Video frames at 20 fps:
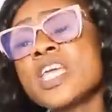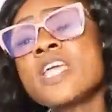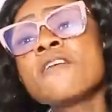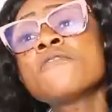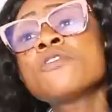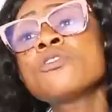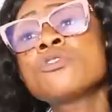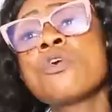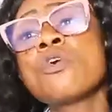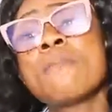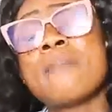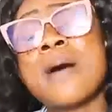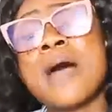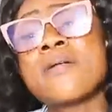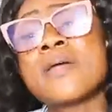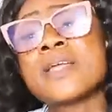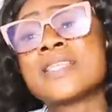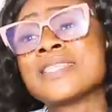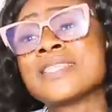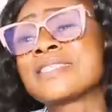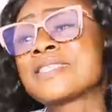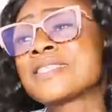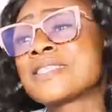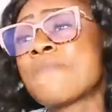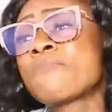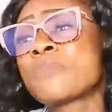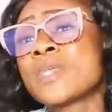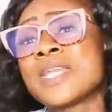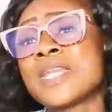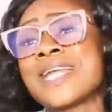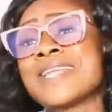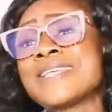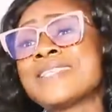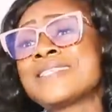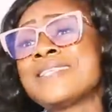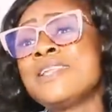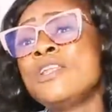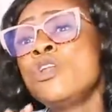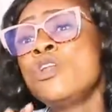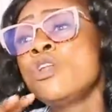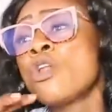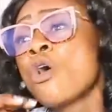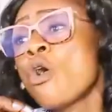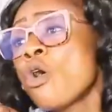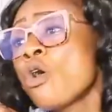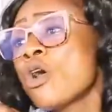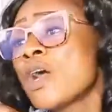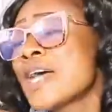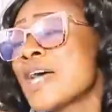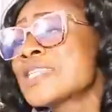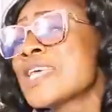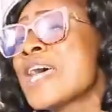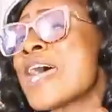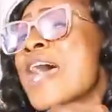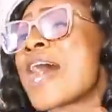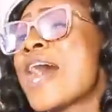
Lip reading: Even though marriage is something that is the longest